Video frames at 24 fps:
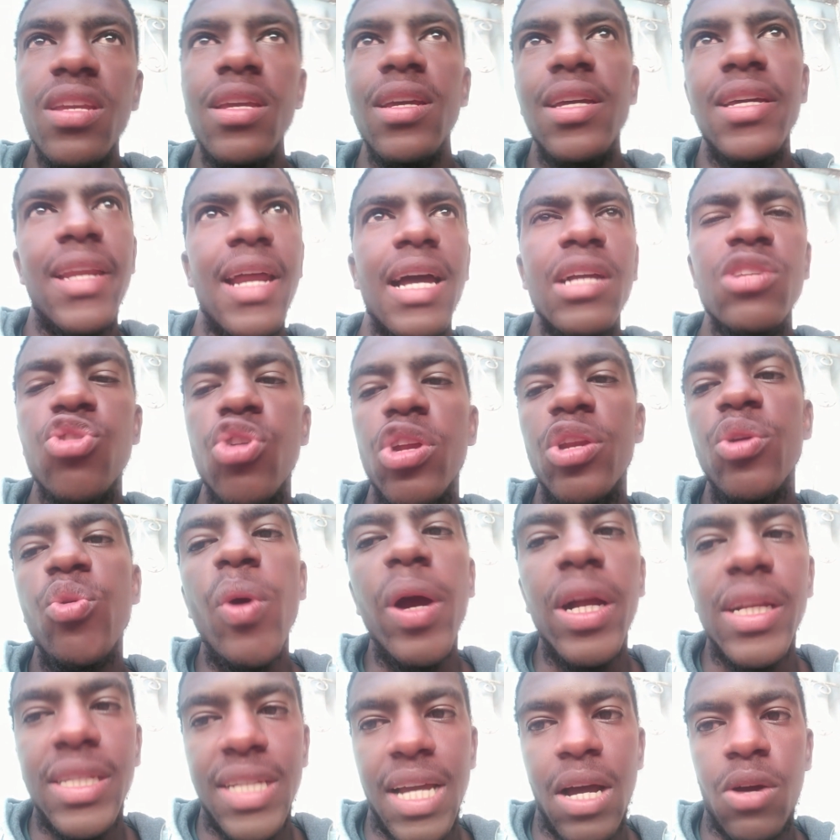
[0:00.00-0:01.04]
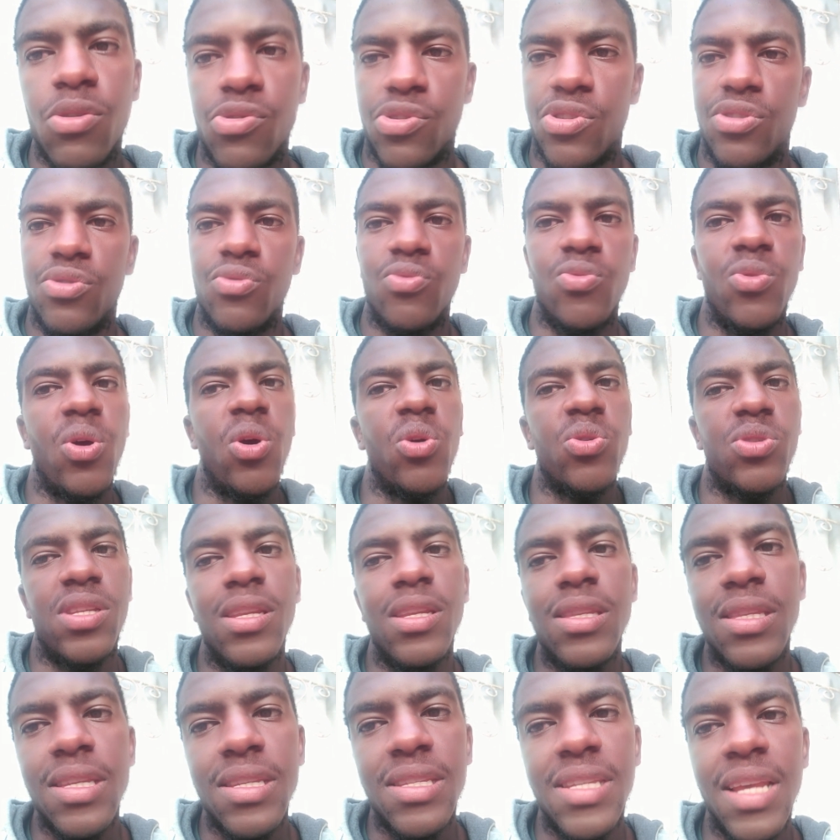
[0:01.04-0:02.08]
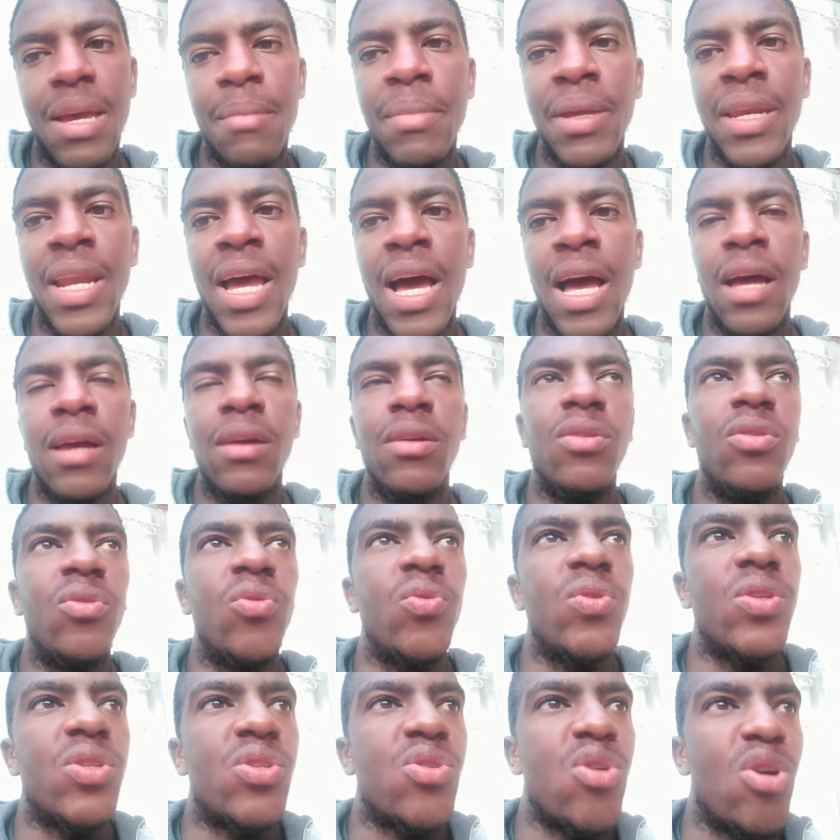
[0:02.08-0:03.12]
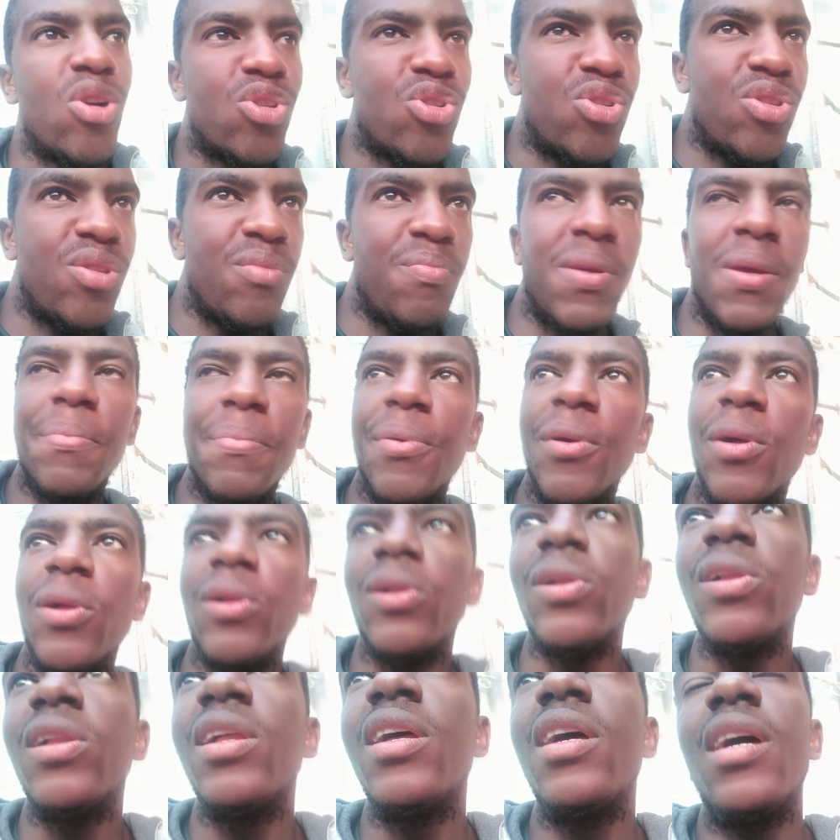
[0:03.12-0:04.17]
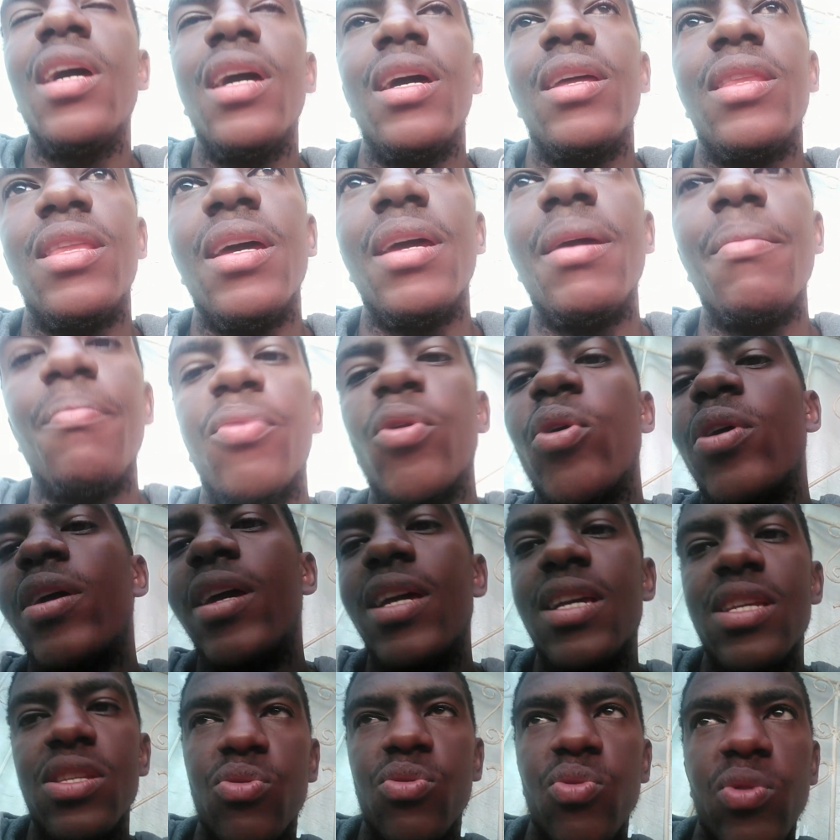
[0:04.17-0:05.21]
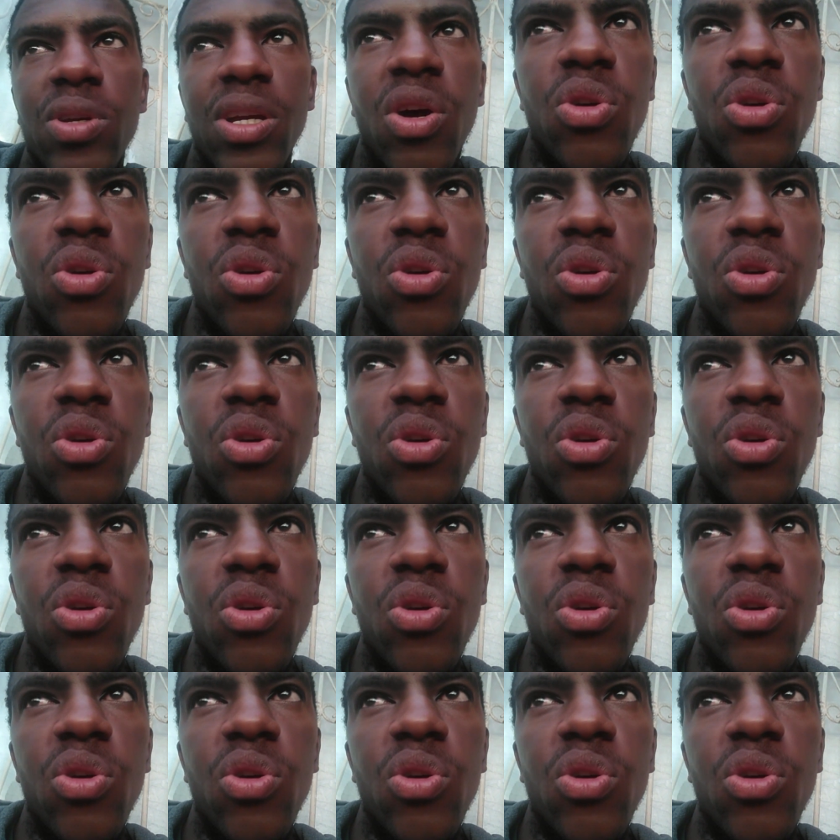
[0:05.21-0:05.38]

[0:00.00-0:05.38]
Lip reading: it actually worked out. We hosted the seminar, we talked to the people, the employees, we